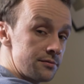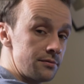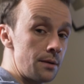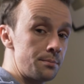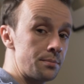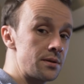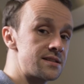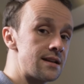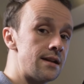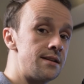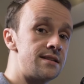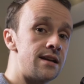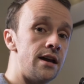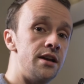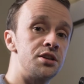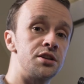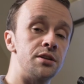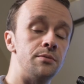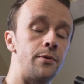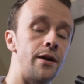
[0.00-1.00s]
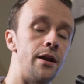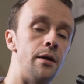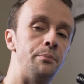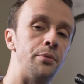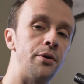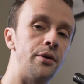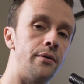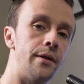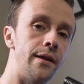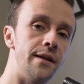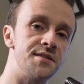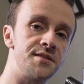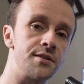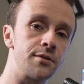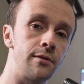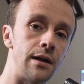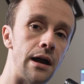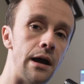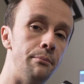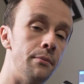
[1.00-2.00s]
representation when I put it on
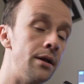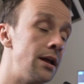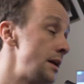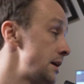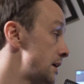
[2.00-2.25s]
Instagram